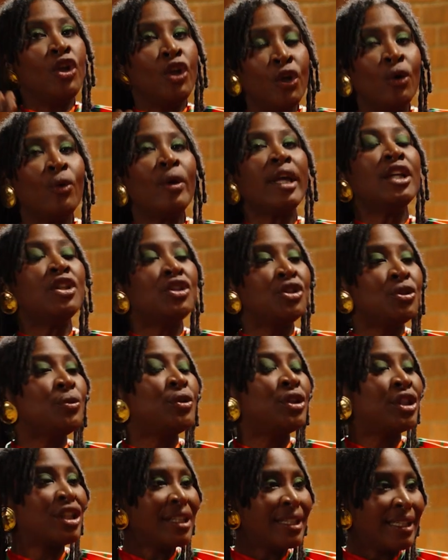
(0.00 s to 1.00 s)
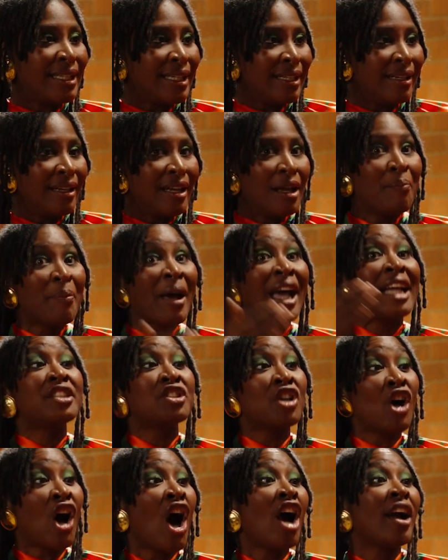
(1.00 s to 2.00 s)
You can do good by
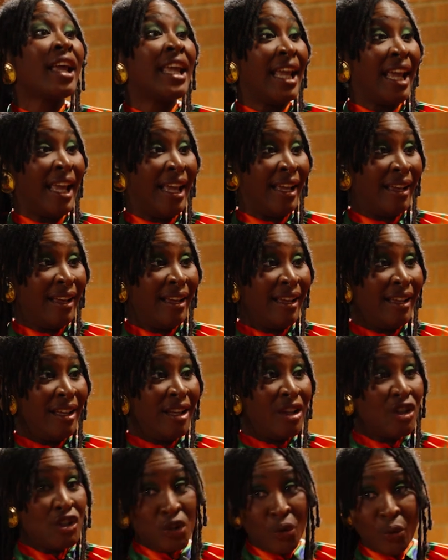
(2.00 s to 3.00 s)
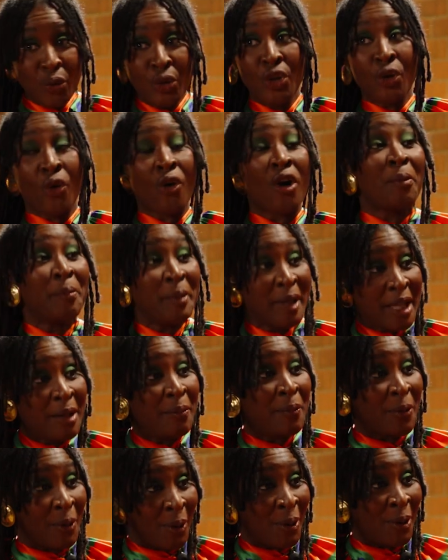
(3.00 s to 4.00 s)
talking to your
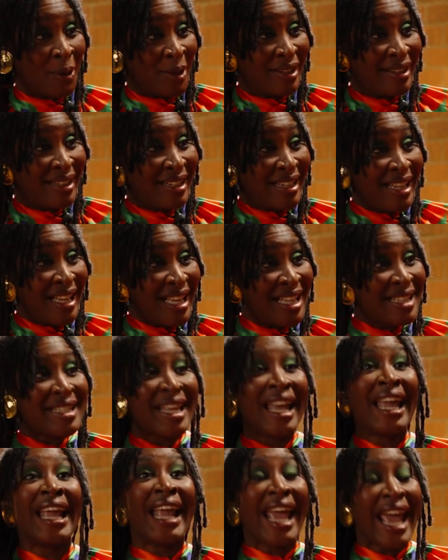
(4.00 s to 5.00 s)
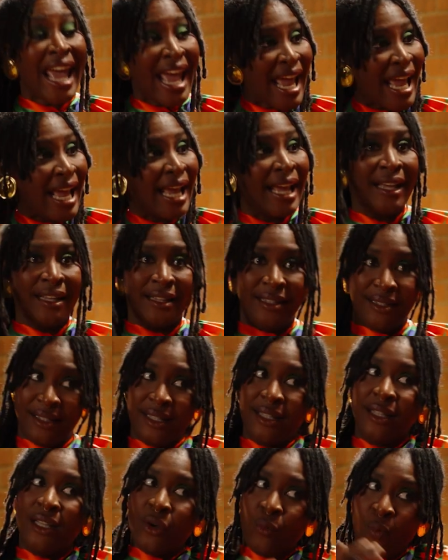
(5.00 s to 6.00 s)
people and saying, hey,
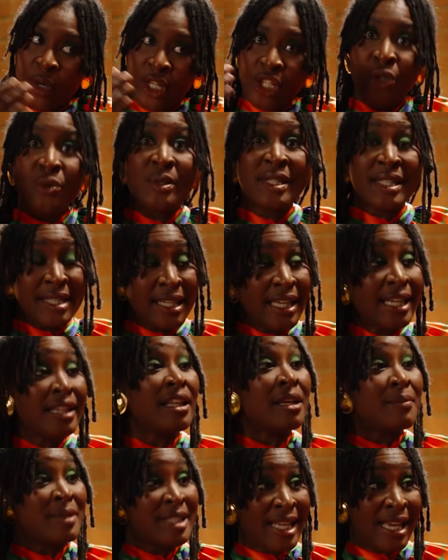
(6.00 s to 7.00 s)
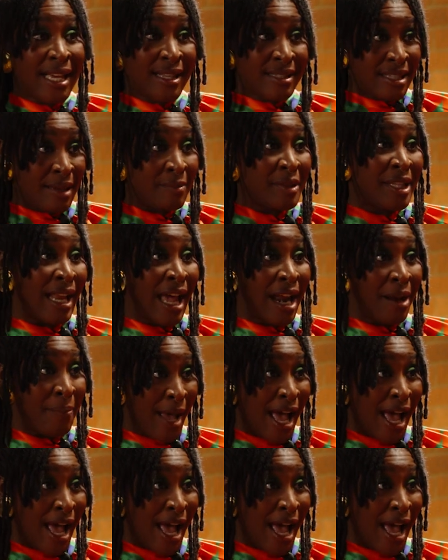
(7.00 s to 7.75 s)
when you see them saying something out of